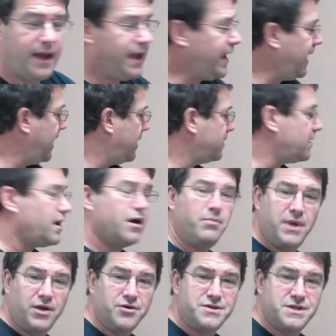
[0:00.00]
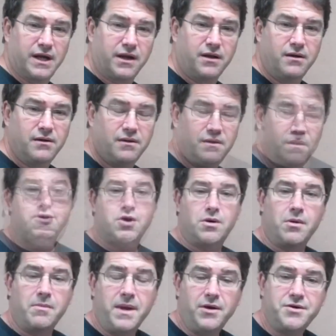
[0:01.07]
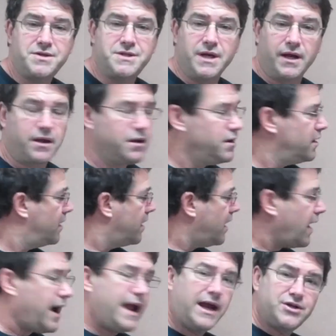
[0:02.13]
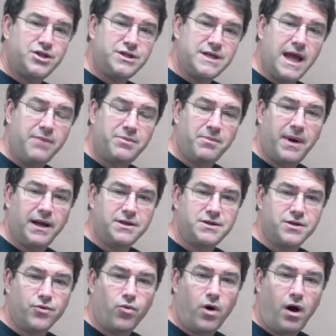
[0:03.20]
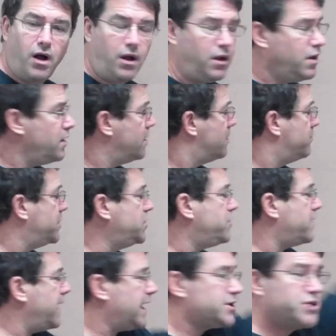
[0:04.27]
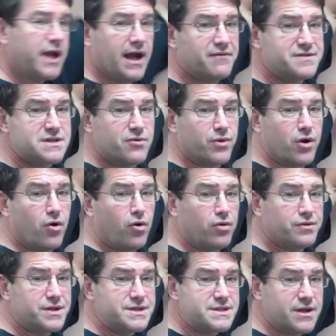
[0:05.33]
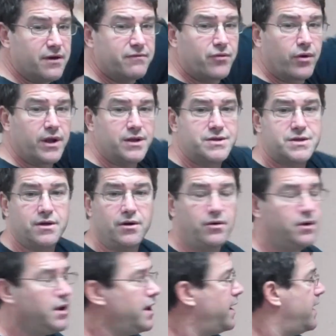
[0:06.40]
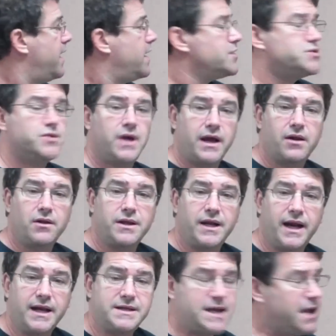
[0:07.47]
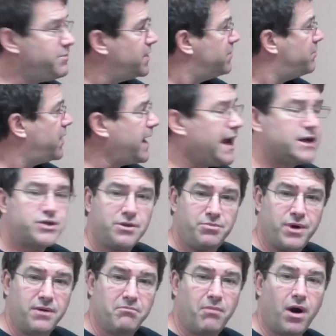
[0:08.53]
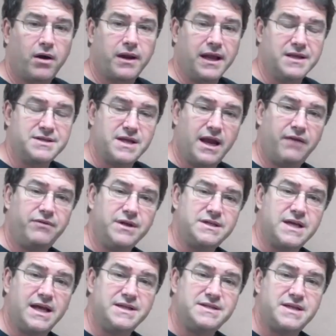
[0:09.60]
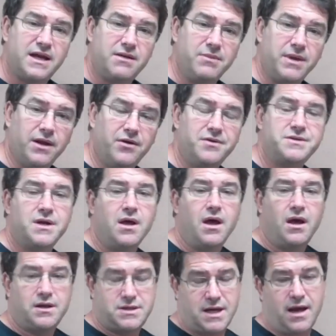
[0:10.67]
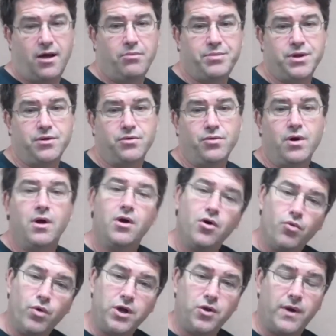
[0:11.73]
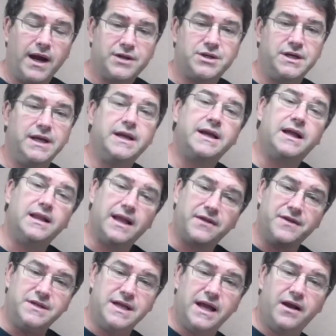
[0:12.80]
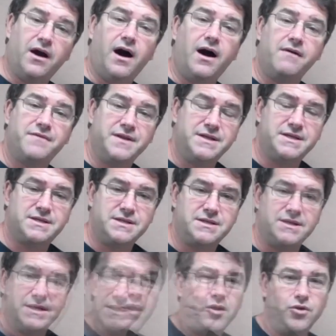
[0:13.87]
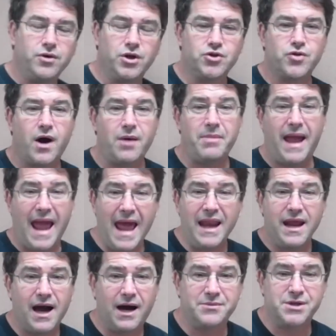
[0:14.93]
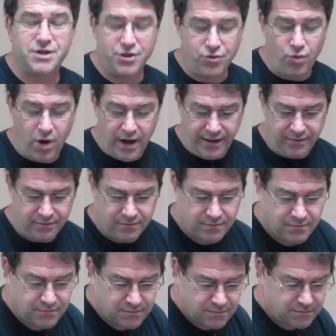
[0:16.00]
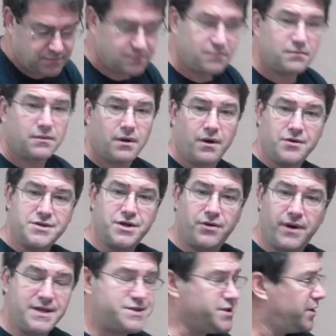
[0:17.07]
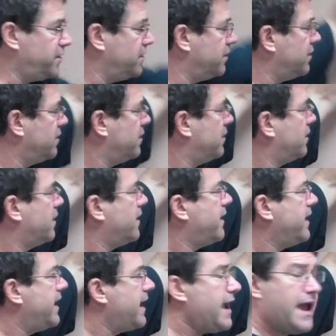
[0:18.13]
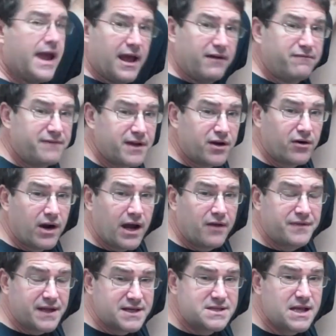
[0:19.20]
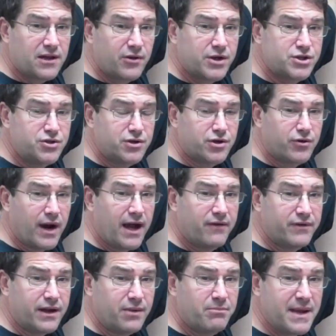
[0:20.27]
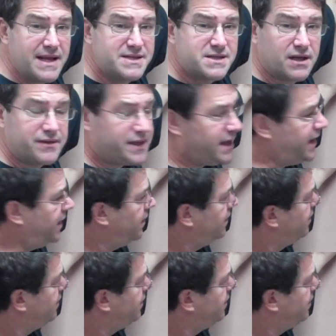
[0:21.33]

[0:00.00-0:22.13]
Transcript: and a meter stick. So on a meter stick, I actually taped mine to the wall, but you can actually have someone hold this there for you too. So not only did I tape it, but I actually put markings every ten centimeters to help you when you actually need to collect the data off the distances. You can drop any object you want. Here's an eraser, and figure out the acceleration due to gravity based on that.